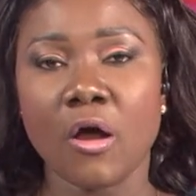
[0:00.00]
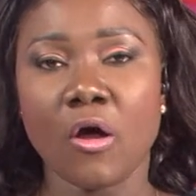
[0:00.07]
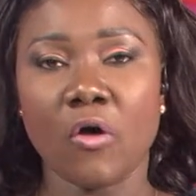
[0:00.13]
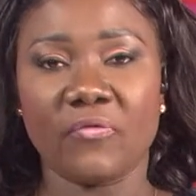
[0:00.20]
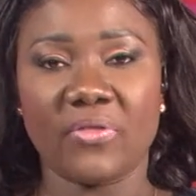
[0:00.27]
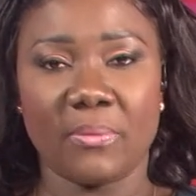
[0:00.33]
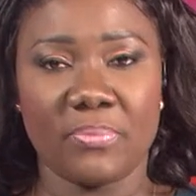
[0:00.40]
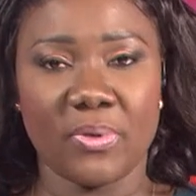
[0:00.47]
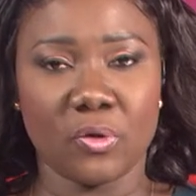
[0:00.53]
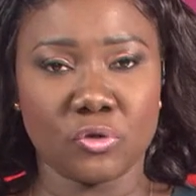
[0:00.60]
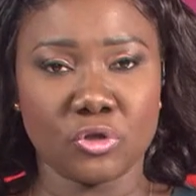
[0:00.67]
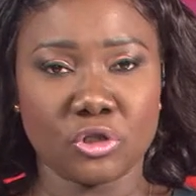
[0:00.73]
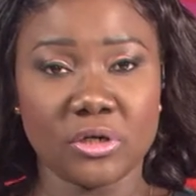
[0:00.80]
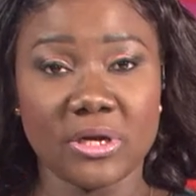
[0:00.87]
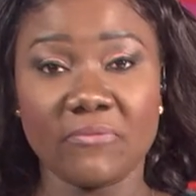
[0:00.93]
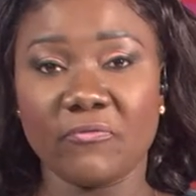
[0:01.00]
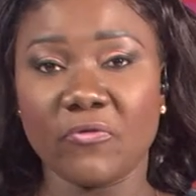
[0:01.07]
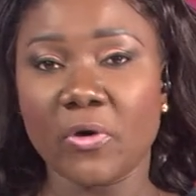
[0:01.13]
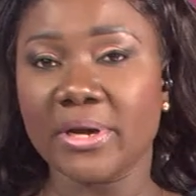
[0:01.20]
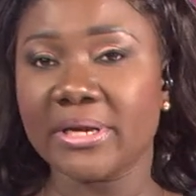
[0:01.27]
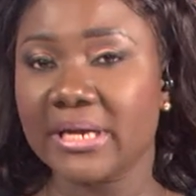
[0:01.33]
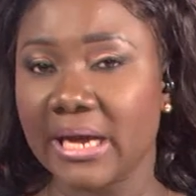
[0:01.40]
of the bill should
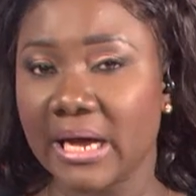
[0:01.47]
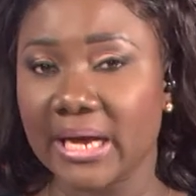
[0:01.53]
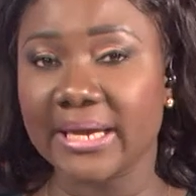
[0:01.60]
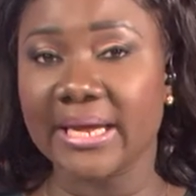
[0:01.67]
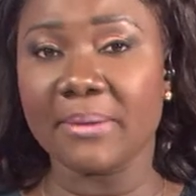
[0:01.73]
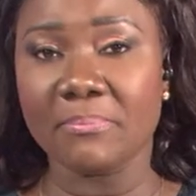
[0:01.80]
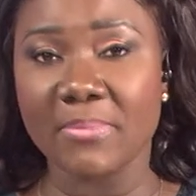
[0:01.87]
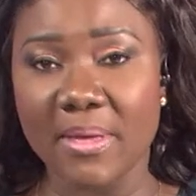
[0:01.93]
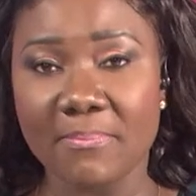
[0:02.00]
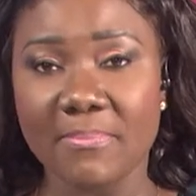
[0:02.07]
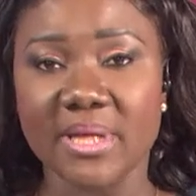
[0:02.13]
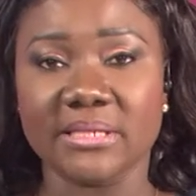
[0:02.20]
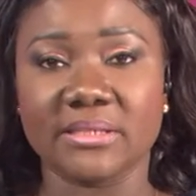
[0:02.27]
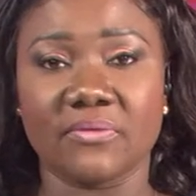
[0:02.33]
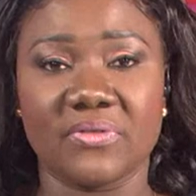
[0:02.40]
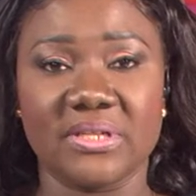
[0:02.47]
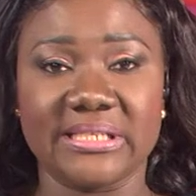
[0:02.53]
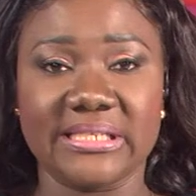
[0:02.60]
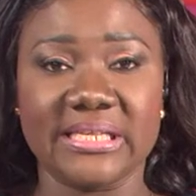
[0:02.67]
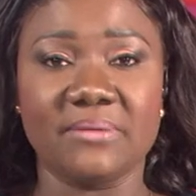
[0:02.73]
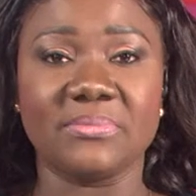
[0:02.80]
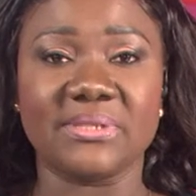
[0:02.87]
avoid gagging members of the
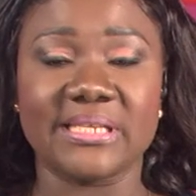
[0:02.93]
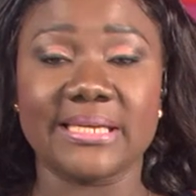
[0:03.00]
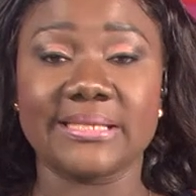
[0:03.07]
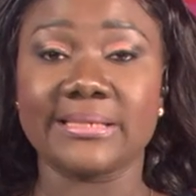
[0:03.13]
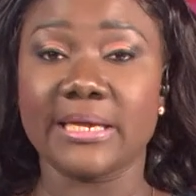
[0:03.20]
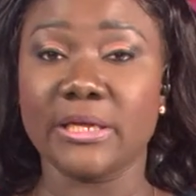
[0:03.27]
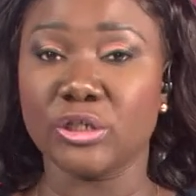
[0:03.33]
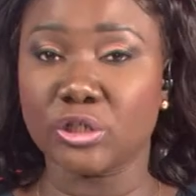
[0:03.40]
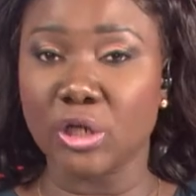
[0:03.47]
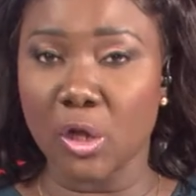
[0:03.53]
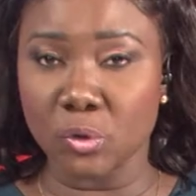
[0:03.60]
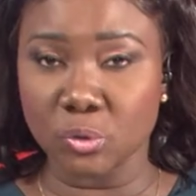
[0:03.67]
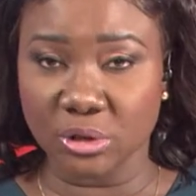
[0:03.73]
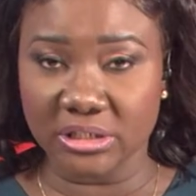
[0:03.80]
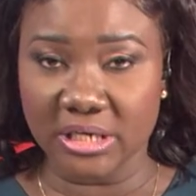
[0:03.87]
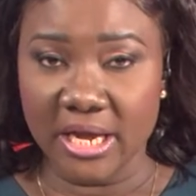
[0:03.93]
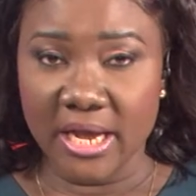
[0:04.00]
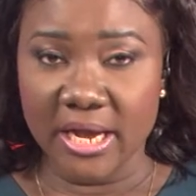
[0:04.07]
same sex indulged